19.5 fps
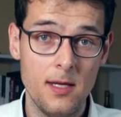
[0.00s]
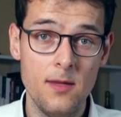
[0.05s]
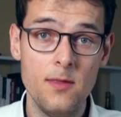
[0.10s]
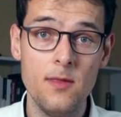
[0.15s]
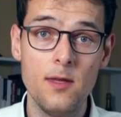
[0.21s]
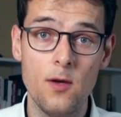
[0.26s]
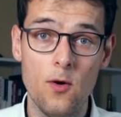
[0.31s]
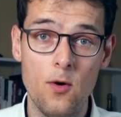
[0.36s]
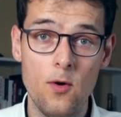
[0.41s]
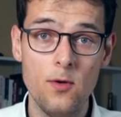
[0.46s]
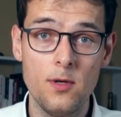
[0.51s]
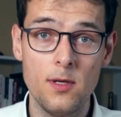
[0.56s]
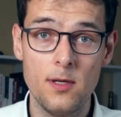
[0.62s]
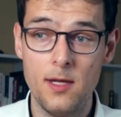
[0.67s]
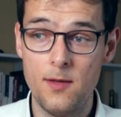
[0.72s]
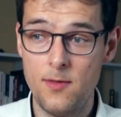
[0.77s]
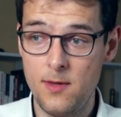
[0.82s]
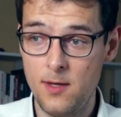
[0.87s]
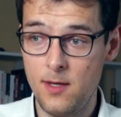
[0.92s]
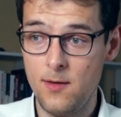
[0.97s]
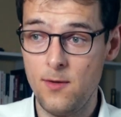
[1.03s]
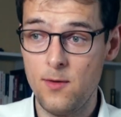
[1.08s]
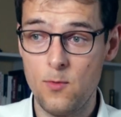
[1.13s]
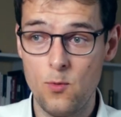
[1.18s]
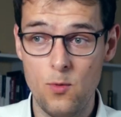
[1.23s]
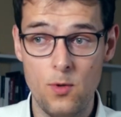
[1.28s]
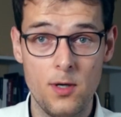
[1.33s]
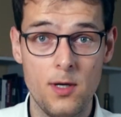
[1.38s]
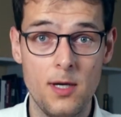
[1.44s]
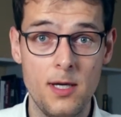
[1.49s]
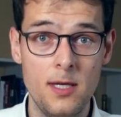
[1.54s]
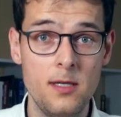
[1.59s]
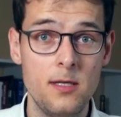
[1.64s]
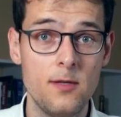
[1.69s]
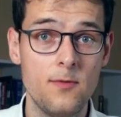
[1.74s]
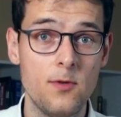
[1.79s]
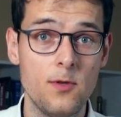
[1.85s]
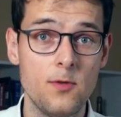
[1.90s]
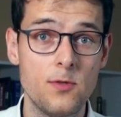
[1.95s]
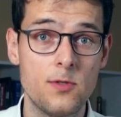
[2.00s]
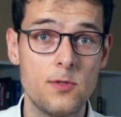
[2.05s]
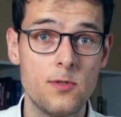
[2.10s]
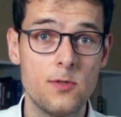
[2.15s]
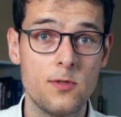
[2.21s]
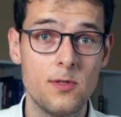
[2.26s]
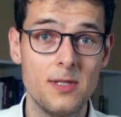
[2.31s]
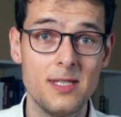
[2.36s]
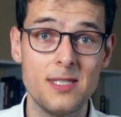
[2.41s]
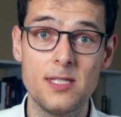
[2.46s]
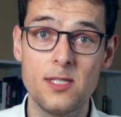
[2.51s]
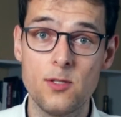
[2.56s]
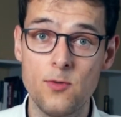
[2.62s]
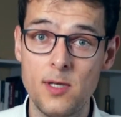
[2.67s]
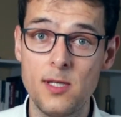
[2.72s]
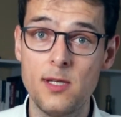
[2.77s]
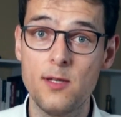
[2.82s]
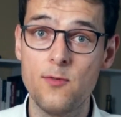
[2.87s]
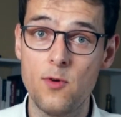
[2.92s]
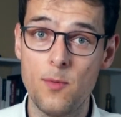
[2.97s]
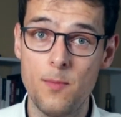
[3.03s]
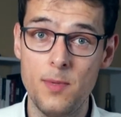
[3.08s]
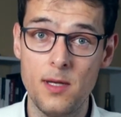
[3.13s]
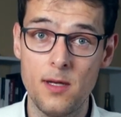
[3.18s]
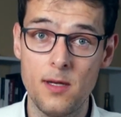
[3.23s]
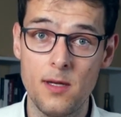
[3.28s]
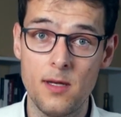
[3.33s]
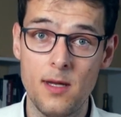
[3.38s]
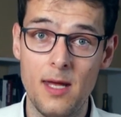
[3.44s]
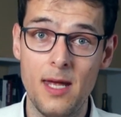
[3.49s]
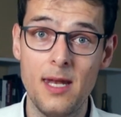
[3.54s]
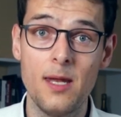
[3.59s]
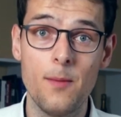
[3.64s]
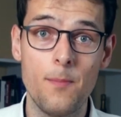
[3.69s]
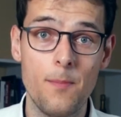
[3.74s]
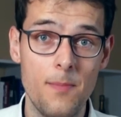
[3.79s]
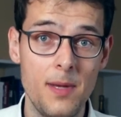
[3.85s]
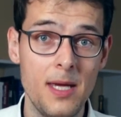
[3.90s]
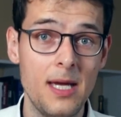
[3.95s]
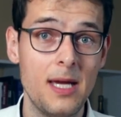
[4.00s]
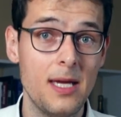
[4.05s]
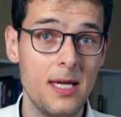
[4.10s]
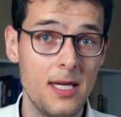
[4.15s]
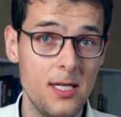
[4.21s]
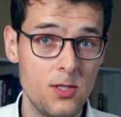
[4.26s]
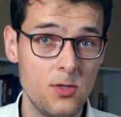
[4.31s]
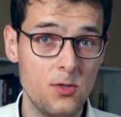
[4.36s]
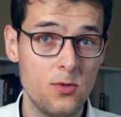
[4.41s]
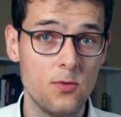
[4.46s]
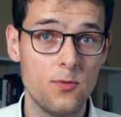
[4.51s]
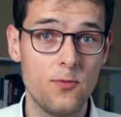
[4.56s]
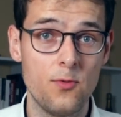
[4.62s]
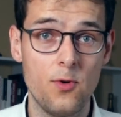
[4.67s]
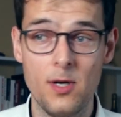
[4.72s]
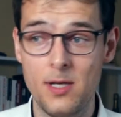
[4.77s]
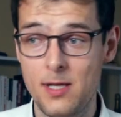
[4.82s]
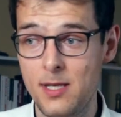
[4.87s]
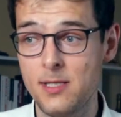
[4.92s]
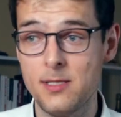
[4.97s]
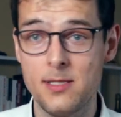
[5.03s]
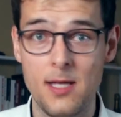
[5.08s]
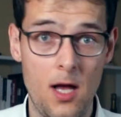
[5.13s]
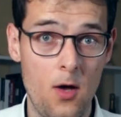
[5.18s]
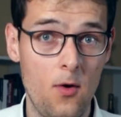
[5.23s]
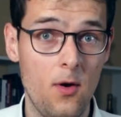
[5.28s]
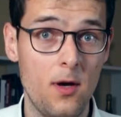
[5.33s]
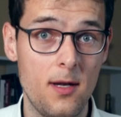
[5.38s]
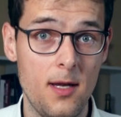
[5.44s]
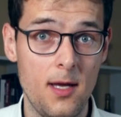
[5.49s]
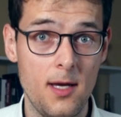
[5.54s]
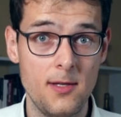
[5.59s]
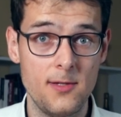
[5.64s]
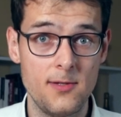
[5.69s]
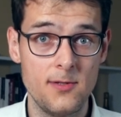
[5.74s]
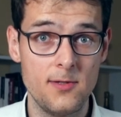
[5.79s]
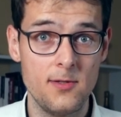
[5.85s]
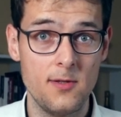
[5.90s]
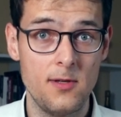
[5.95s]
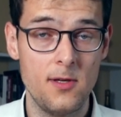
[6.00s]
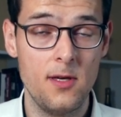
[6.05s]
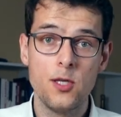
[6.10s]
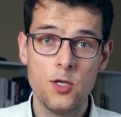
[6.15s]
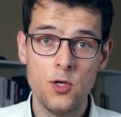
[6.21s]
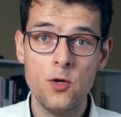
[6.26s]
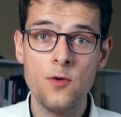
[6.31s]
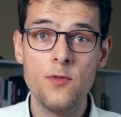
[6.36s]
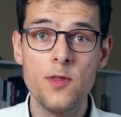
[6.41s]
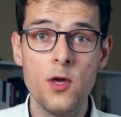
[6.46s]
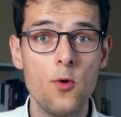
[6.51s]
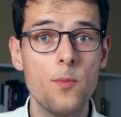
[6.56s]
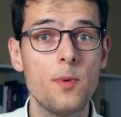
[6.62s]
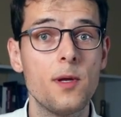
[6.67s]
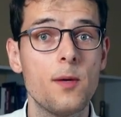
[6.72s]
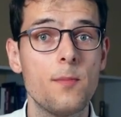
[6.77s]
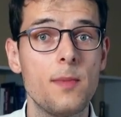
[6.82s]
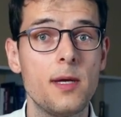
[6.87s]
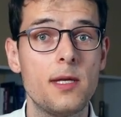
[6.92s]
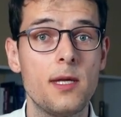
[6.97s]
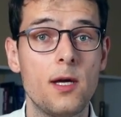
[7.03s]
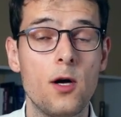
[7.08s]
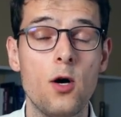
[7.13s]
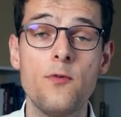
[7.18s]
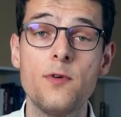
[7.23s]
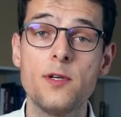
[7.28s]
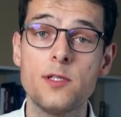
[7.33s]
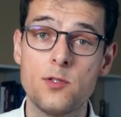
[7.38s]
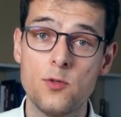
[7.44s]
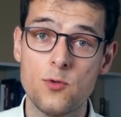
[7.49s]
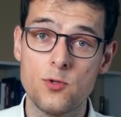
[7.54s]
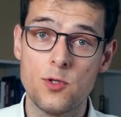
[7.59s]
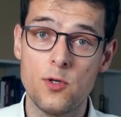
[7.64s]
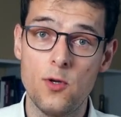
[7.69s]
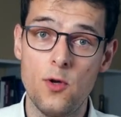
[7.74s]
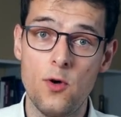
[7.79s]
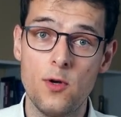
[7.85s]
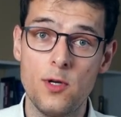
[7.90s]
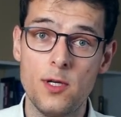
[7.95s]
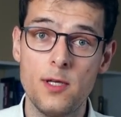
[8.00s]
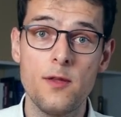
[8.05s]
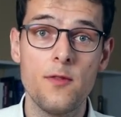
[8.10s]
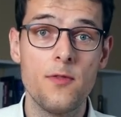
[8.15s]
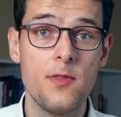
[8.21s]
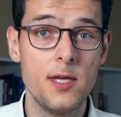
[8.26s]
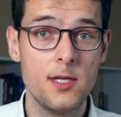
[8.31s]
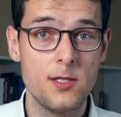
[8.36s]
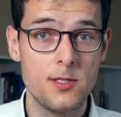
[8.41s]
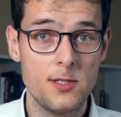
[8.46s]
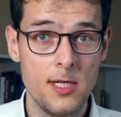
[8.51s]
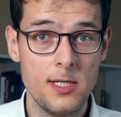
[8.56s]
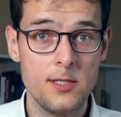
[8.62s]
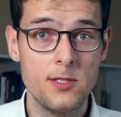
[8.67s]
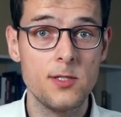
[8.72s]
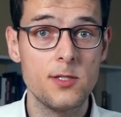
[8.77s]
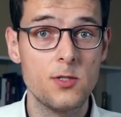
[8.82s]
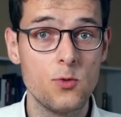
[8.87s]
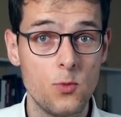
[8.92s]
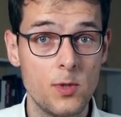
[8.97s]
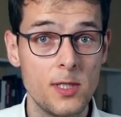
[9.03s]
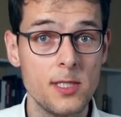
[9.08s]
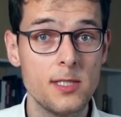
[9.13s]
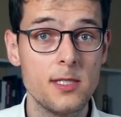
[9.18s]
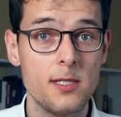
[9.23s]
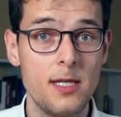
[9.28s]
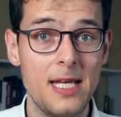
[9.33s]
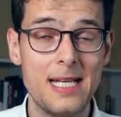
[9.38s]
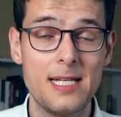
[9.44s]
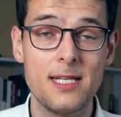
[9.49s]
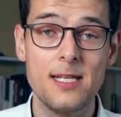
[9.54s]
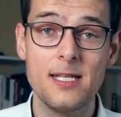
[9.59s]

in the audit and the worker interviews is strictly forbidden and a big issue for at least our clients. During the opening meeting of a social audit, the assessors will select